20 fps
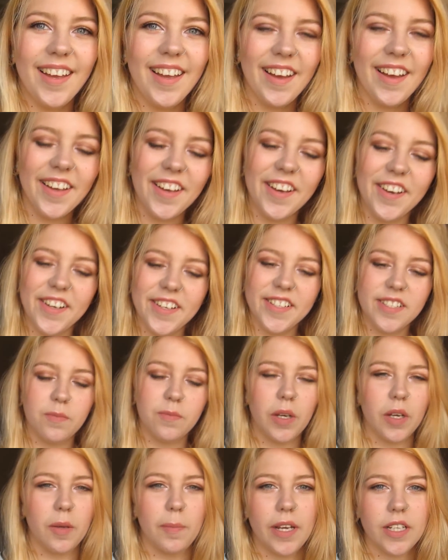Hi guys,
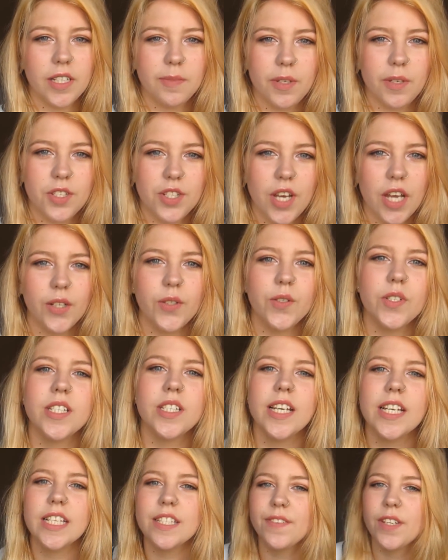welcome back to my channel.
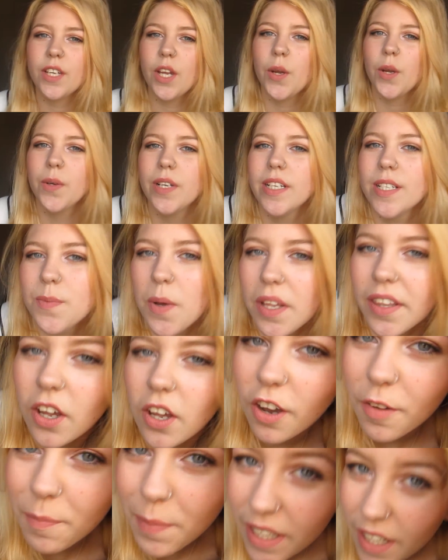Today's video is one that
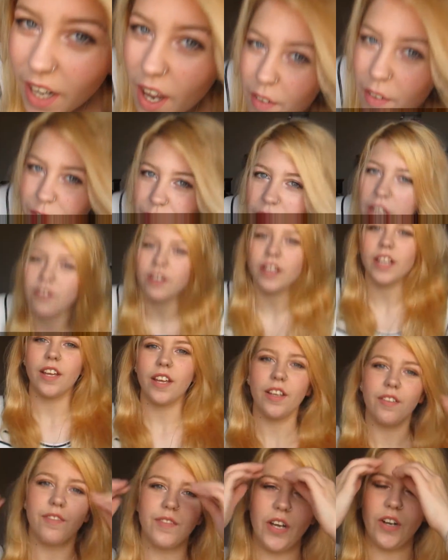I've been
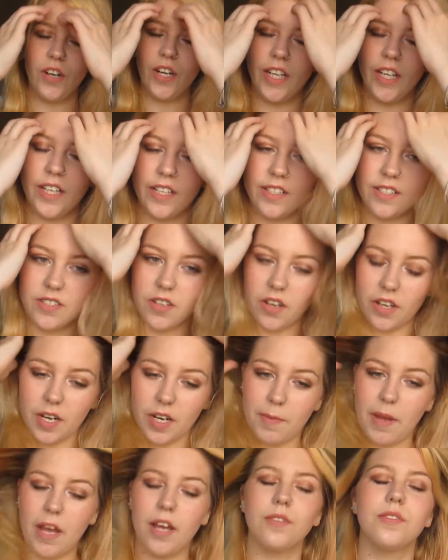very excited
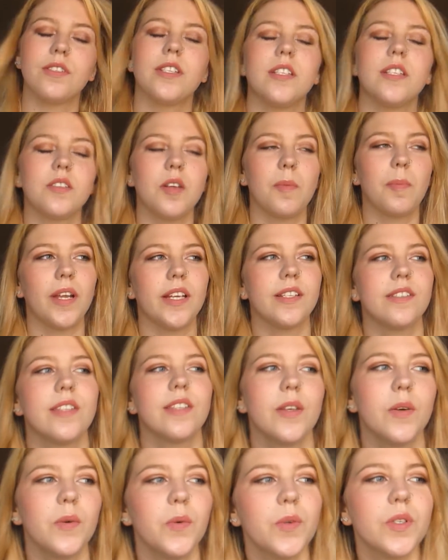about since I placed
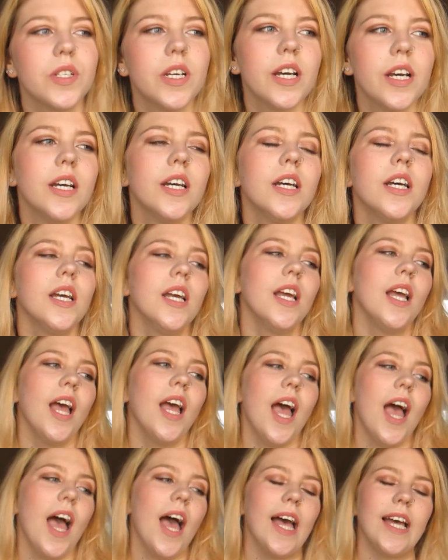the order,
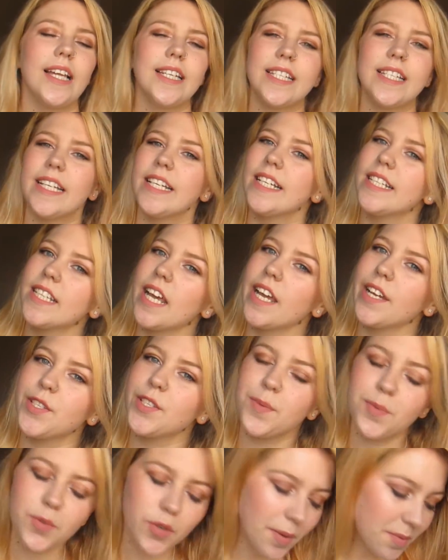and it is a
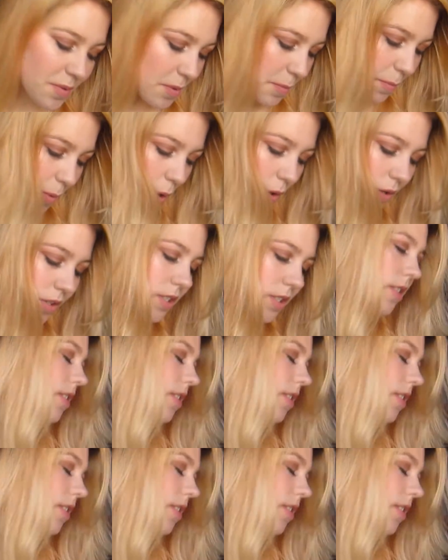subscription box.